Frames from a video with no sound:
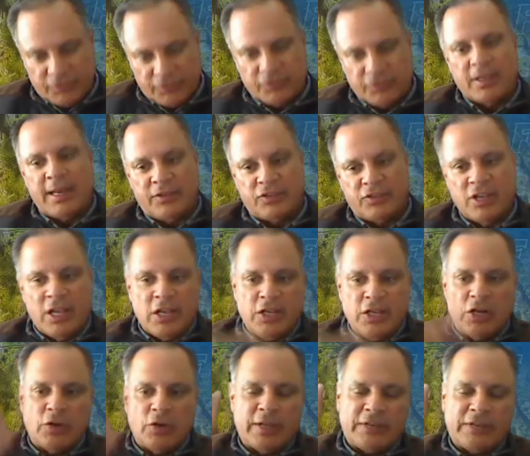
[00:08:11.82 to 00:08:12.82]
It is.
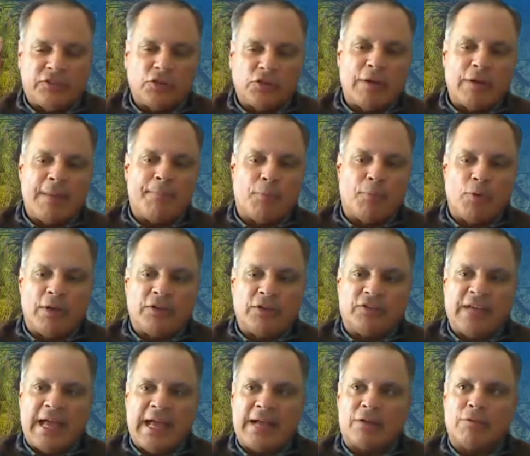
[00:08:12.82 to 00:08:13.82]
That's a great point,
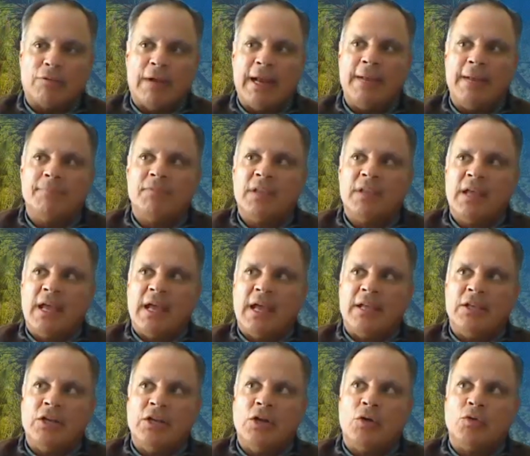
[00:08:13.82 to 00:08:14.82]
Zach, right?
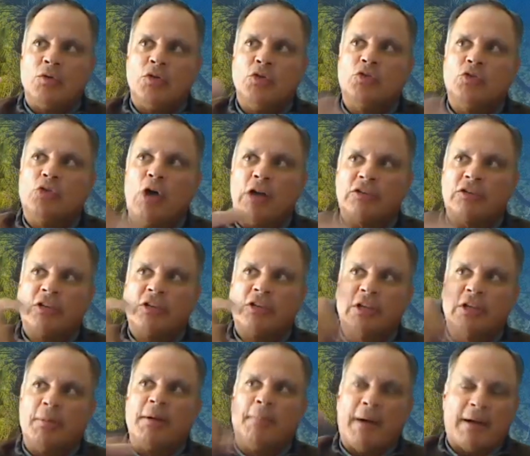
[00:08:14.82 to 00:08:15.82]
You talked a
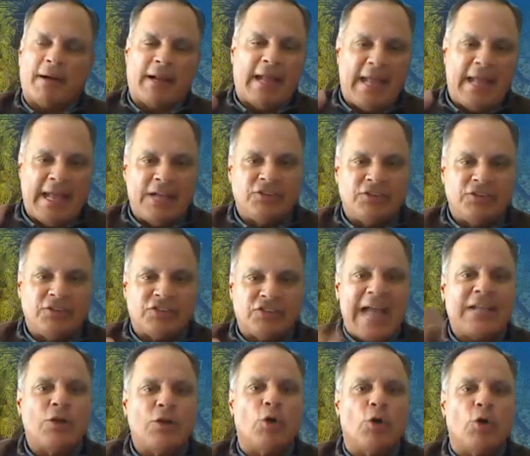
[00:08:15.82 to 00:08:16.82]
little bit about edge. I
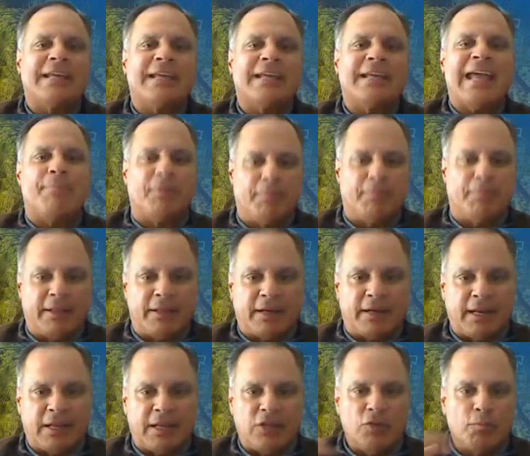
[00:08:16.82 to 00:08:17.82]
call it capability.
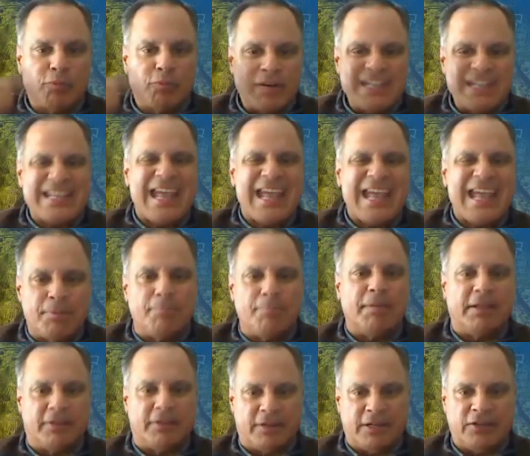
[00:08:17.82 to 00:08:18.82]
You bring
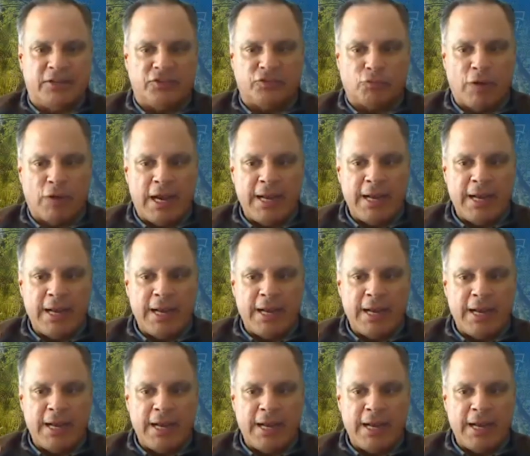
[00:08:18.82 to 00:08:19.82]
capabilities, right?
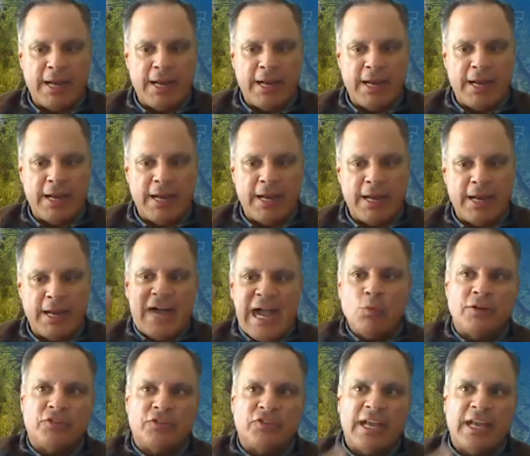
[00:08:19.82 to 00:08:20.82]
If I were
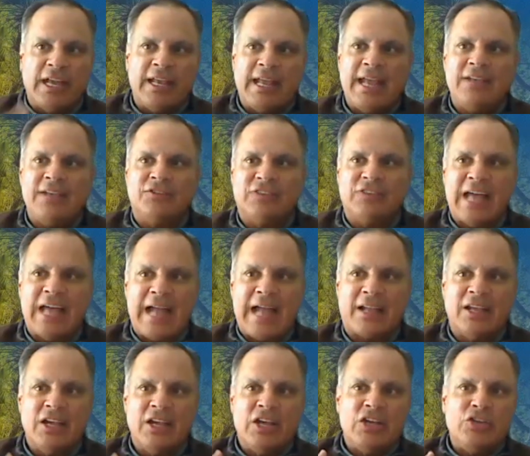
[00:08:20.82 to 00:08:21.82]
to say, hey, Zach,
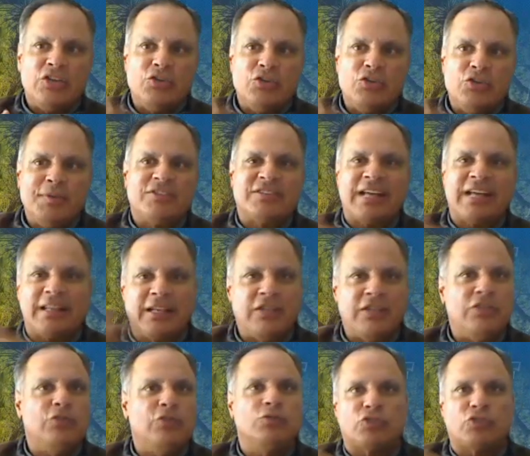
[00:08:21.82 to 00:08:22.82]
you've been selling
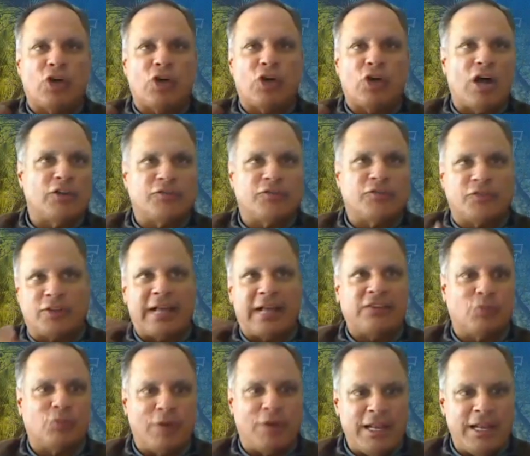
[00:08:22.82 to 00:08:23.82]
used cars for the last
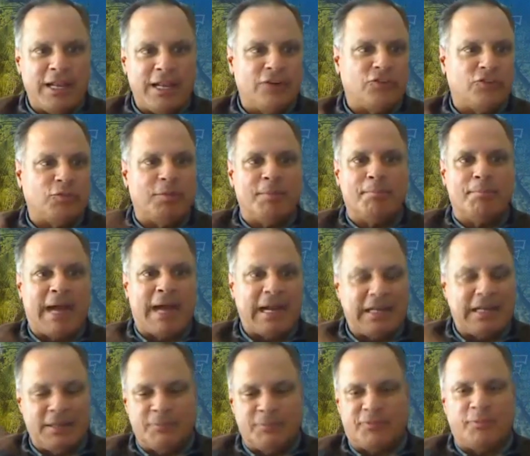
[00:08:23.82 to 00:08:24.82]
20 years. You've been
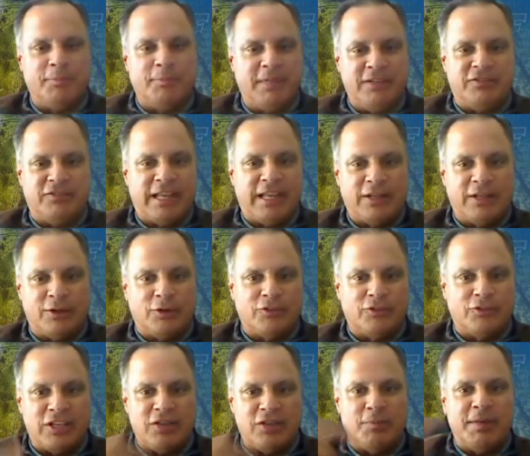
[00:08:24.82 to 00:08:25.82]
buying them from these dealers
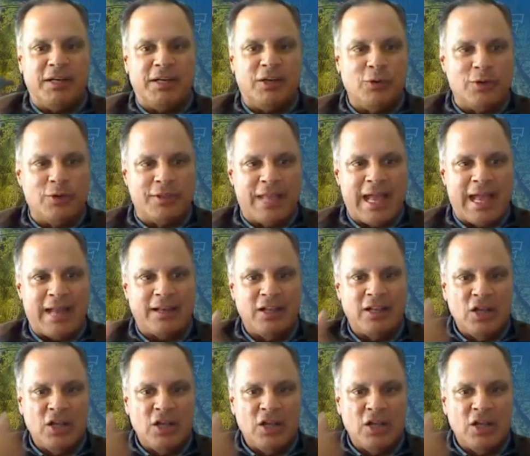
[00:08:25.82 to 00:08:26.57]
and you've been doing that.